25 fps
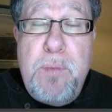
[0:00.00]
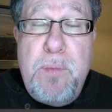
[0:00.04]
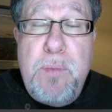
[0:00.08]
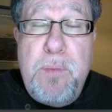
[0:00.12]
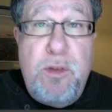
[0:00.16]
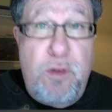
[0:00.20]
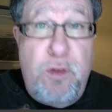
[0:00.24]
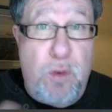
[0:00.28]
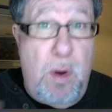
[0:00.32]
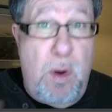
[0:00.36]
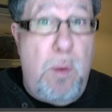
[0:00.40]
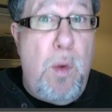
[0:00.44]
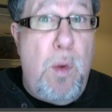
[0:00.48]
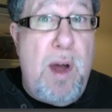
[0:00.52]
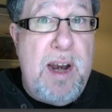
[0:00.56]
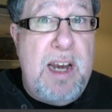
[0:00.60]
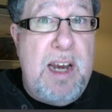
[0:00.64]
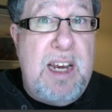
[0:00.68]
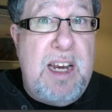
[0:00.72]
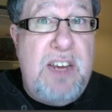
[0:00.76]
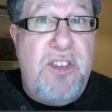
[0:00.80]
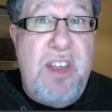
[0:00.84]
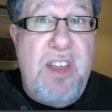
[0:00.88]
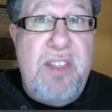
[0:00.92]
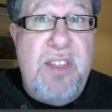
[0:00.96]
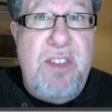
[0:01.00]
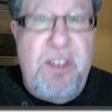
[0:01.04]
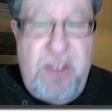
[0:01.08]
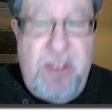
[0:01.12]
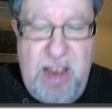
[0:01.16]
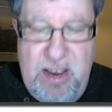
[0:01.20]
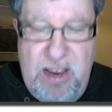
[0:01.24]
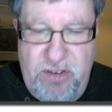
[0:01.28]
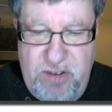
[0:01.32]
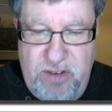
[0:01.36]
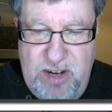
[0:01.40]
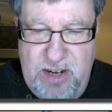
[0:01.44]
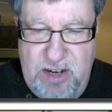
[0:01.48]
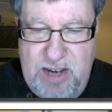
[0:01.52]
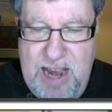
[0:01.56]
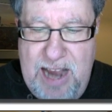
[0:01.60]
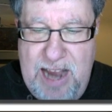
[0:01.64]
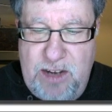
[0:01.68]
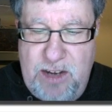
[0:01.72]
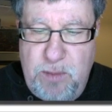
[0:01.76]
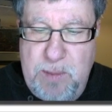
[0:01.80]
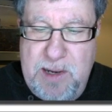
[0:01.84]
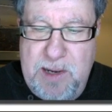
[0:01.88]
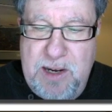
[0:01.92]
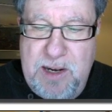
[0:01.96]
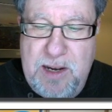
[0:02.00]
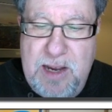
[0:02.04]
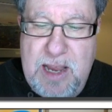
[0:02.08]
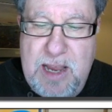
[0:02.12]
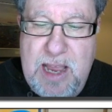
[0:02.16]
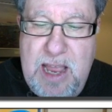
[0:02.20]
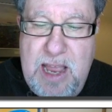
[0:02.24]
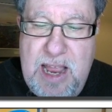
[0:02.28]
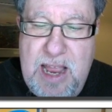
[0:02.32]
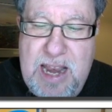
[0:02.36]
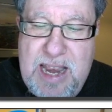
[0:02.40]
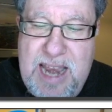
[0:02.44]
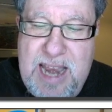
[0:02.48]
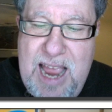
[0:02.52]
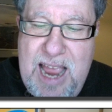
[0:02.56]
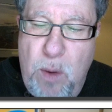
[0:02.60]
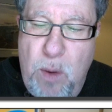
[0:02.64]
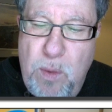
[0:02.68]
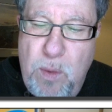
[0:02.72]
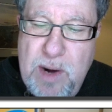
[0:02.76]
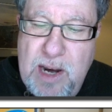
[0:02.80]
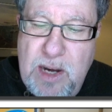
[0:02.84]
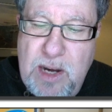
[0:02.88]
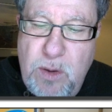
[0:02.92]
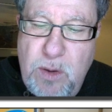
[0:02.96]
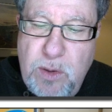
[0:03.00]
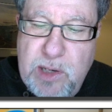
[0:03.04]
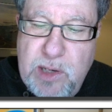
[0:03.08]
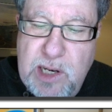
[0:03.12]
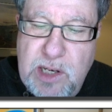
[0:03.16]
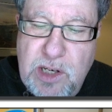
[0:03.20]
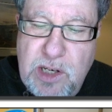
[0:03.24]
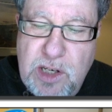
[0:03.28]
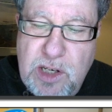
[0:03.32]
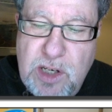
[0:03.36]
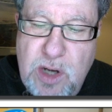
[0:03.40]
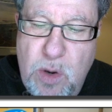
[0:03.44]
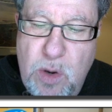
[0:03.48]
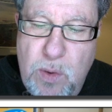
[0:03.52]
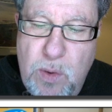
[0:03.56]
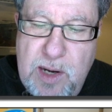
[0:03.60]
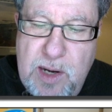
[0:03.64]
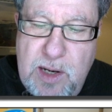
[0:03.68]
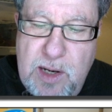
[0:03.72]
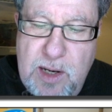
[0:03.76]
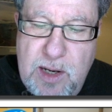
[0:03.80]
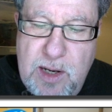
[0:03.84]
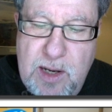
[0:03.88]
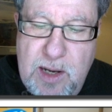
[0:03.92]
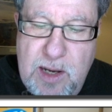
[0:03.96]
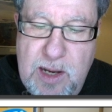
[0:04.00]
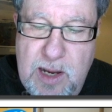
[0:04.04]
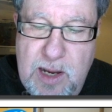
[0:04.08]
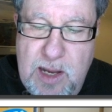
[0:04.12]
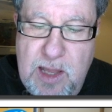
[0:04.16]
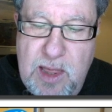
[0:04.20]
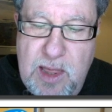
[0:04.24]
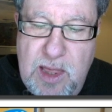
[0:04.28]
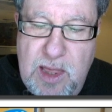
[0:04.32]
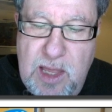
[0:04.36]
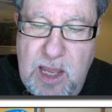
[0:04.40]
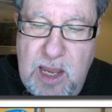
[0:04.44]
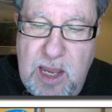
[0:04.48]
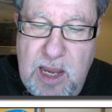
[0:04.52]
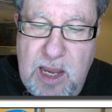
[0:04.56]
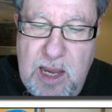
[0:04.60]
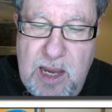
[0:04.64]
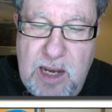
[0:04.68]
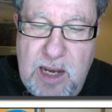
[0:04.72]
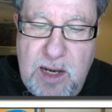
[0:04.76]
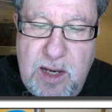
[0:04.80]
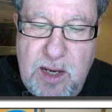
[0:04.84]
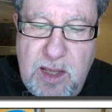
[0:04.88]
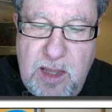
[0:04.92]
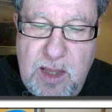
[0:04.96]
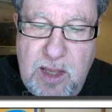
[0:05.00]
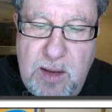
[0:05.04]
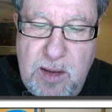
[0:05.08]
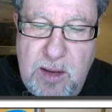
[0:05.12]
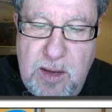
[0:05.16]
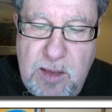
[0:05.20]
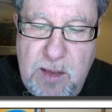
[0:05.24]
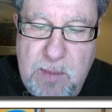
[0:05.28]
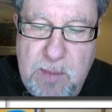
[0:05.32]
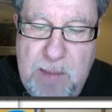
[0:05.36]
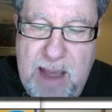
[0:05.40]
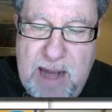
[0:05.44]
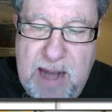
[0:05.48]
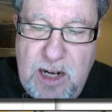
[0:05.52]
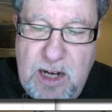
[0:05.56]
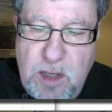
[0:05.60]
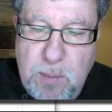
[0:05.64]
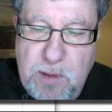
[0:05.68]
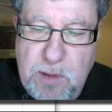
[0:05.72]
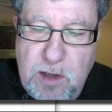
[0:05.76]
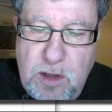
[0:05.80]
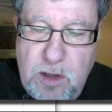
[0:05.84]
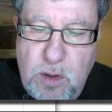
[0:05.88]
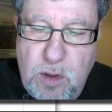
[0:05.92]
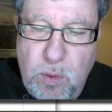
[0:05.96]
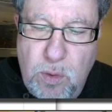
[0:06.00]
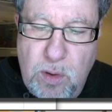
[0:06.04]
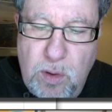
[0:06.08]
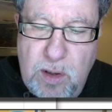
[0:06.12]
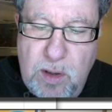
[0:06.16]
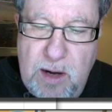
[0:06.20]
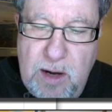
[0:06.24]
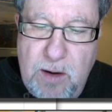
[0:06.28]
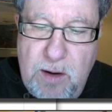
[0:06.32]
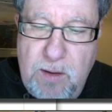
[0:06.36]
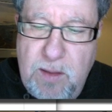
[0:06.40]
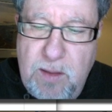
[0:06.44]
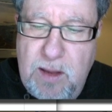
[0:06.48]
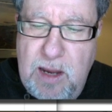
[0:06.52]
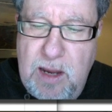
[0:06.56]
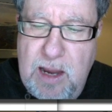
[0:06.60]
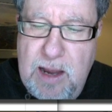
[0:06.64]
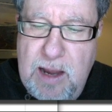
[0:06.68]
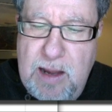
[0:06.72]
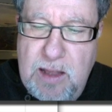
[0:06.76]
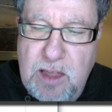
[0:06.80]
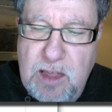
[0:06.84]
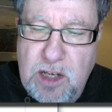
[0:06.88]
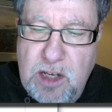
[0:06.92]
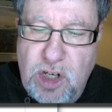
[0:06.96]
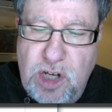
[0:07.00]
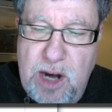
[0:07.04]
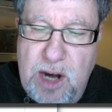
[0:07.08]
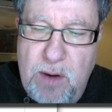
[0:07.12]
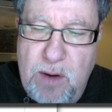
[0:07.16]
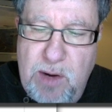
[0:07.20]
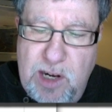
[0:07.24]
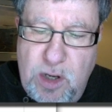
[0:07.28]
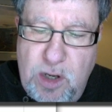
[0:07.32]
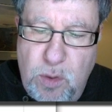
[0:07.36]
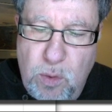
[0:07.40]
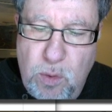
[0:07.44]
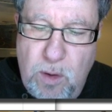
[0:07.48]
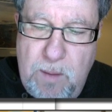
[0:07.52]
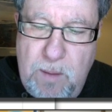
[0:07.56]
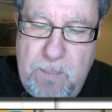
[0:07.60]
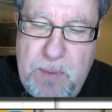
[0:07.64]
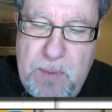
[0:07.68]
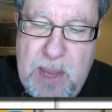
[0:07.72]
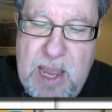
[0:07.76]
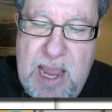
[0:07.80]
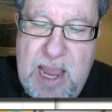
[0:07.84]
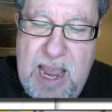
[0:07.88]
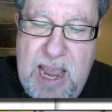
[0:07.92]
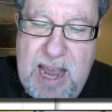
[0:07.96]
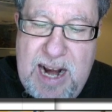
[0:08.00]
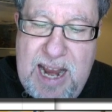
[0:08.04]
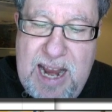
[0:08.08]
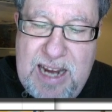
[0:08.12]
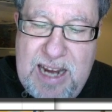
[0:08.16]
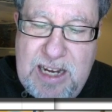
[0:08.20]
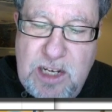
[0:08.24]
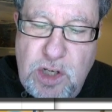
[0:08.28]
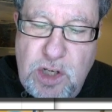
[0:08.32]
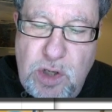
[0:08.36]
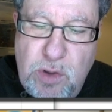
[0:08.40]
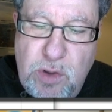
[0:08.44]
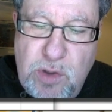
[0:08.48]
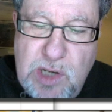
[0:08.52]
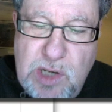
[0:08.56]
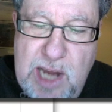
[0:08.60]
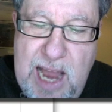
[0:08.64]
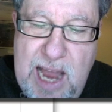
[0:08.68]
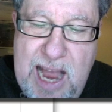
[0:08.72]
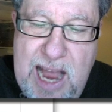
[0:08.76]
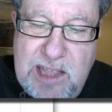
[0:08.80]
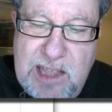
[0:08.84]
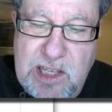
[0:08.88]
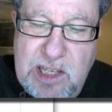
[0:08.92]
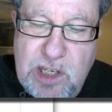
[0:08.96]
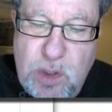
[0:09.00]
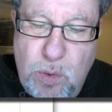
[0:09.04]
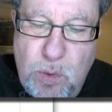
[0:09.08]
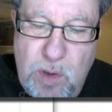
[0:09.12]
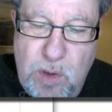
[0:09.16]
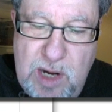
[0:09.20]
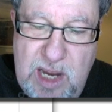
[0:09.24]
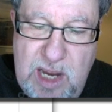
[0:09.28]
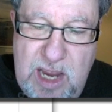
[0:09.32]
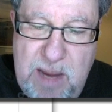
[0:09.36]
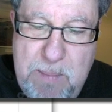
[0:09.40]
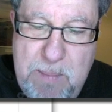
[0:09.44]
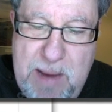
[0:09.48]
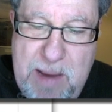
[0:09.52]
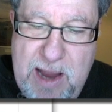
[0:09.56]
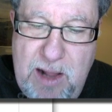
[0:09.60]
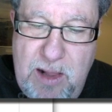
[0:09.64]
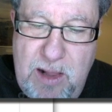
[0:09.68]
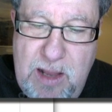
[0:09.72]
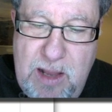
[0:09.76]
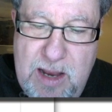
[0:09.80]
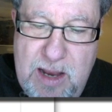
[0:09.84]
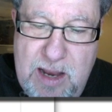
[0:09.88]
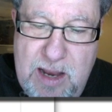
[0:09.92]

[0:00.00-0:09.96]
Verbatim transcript: so I want to send this as an attachment. Now what I do is I just go into the into the the management tool here, the uh, the sharing tool, and I can choose to add this to an email